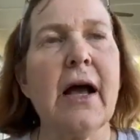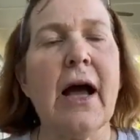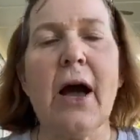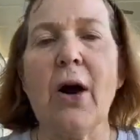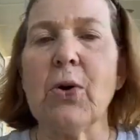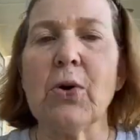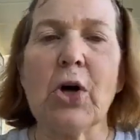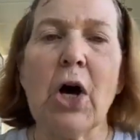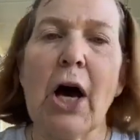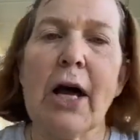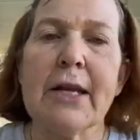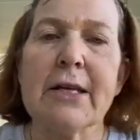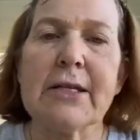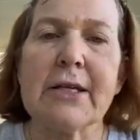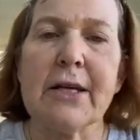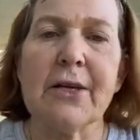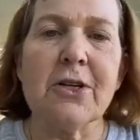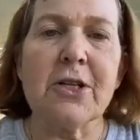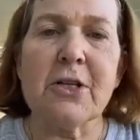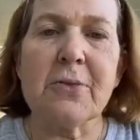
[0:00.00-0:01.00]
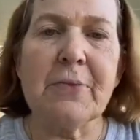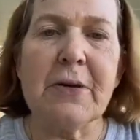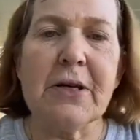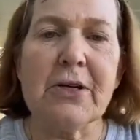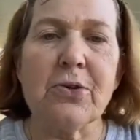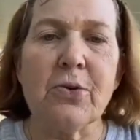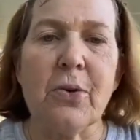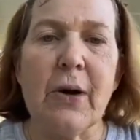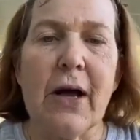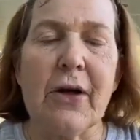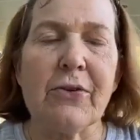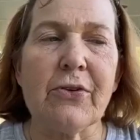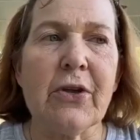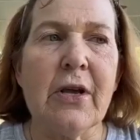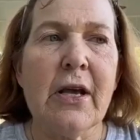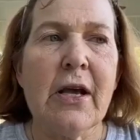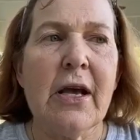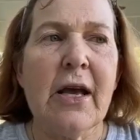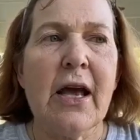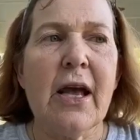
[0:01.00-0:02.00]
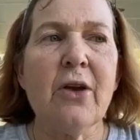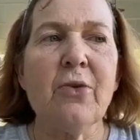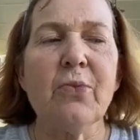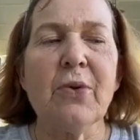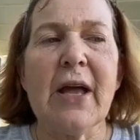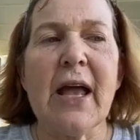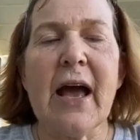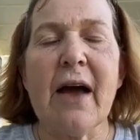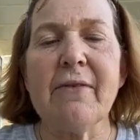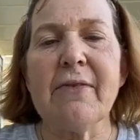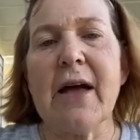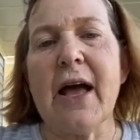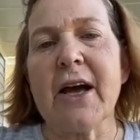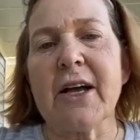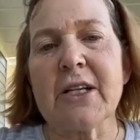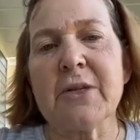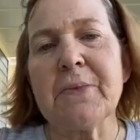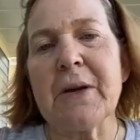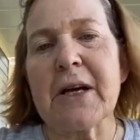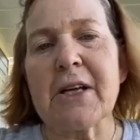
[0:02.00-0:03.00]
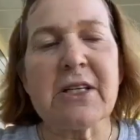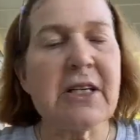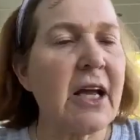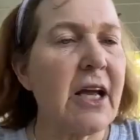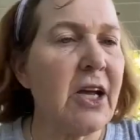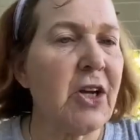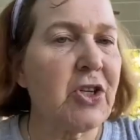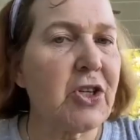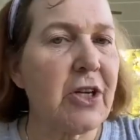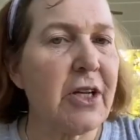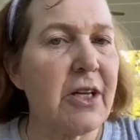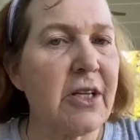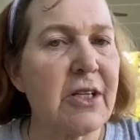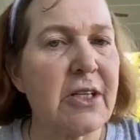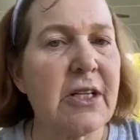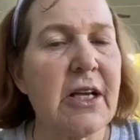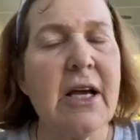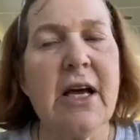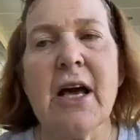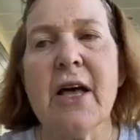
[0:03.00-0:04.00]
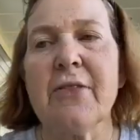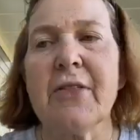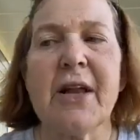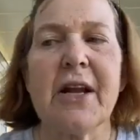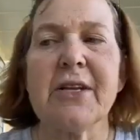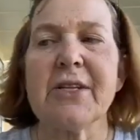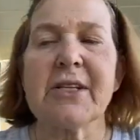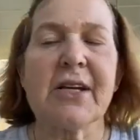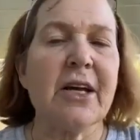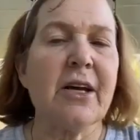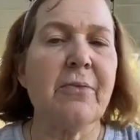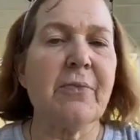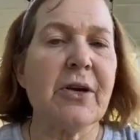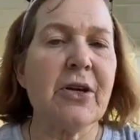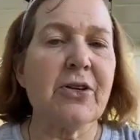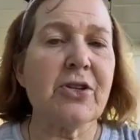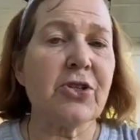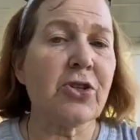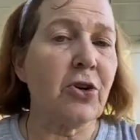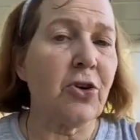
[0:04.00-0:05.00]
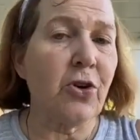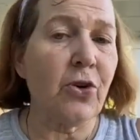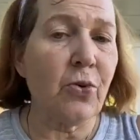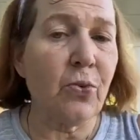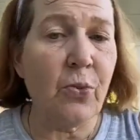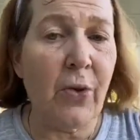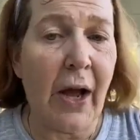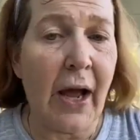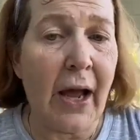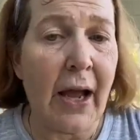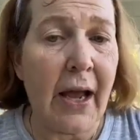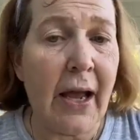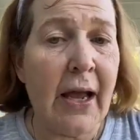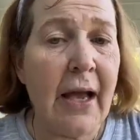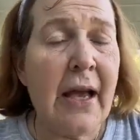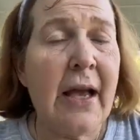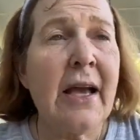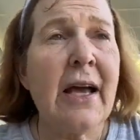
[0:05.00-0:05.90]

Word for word: how God is going to speak to us. And we have expectations that it's going to be a certain way.